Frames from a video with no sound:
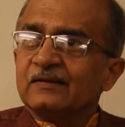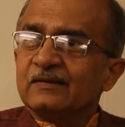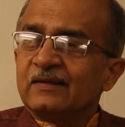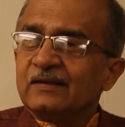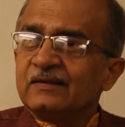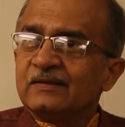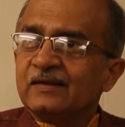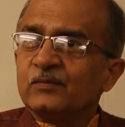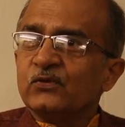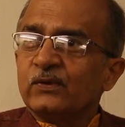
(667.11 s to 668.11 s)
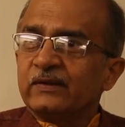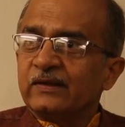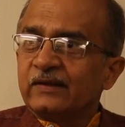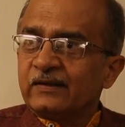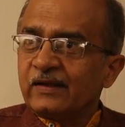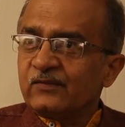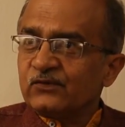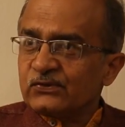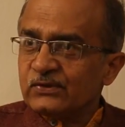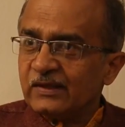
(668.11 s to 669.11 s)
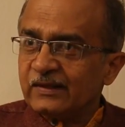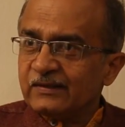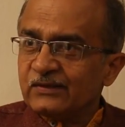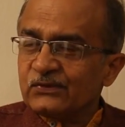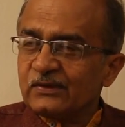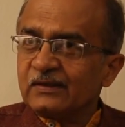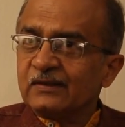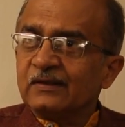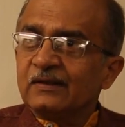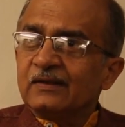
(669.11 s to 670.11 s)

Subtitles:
There is the Delhi CM who at that time was Sheila Dikshit.